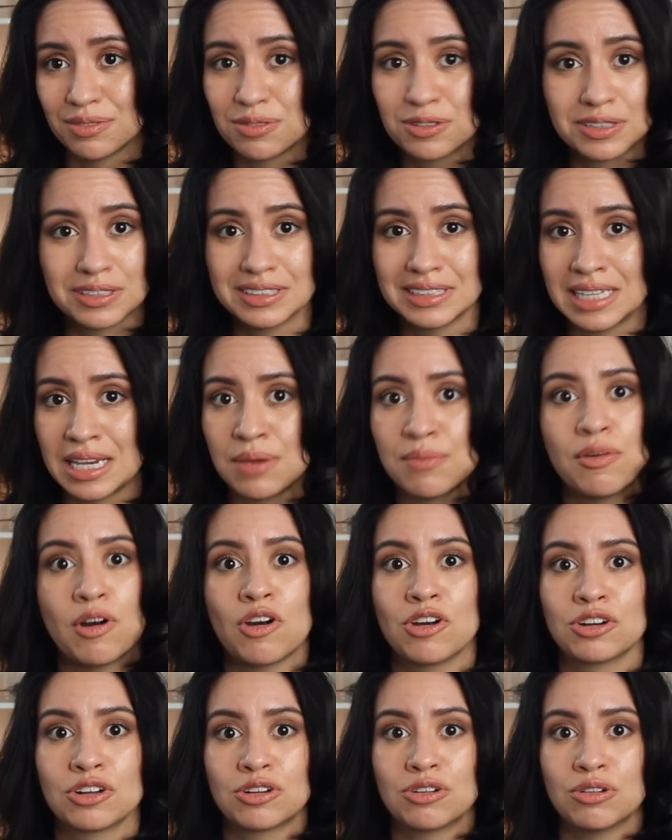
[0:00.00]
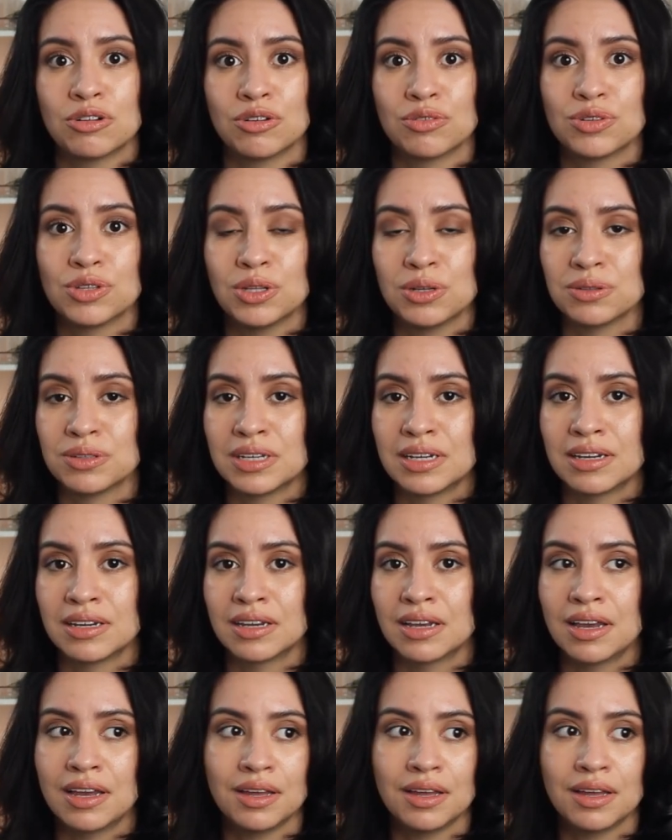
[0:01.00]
for the same article of clothing,